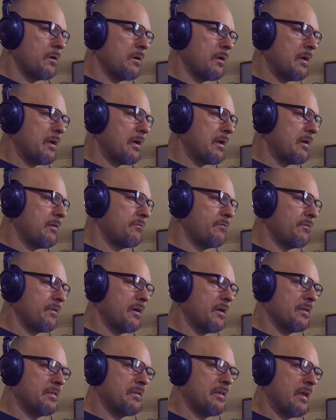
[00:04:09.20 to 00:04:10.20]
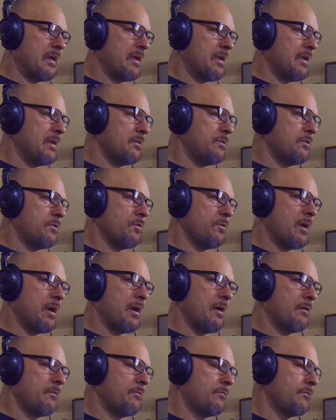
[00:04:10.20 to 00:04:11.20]
have gain, you
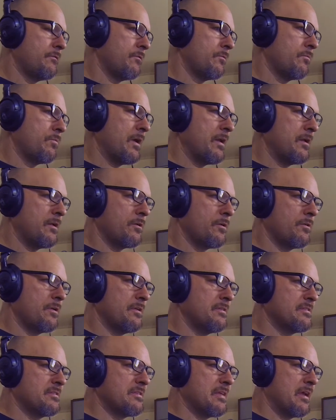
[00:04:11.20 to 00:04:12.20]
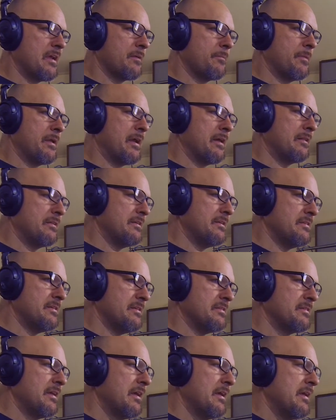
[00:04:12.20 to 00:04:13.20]
have red and green segment
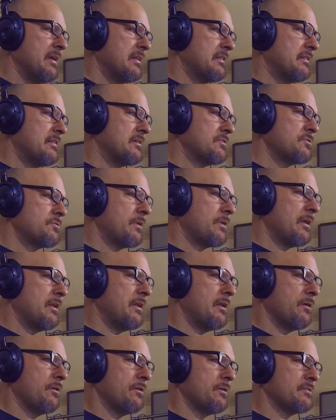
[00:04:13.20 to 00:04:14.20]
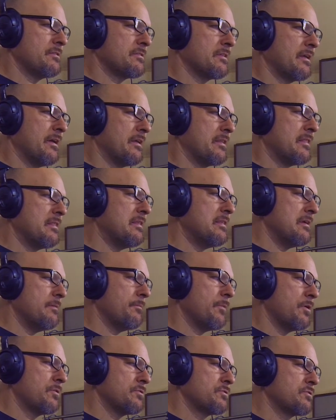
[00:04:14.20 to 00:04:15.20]
LEDs. This right here is like the
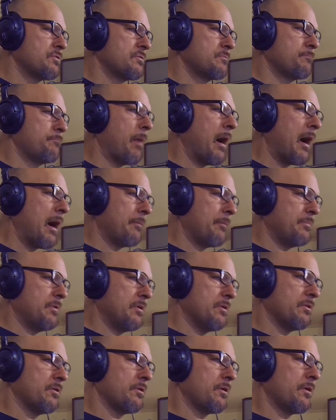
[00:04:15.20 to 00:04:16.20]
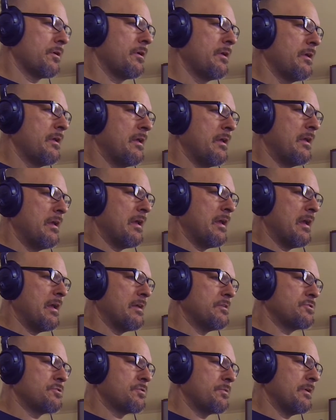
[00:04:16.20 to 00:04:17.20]
most popular
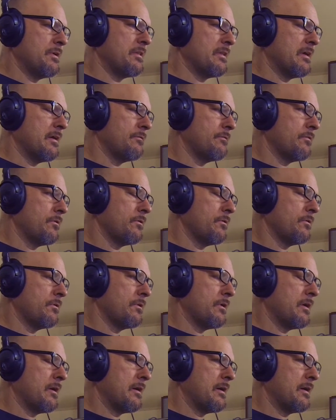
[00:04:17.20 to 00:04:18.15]
entry-level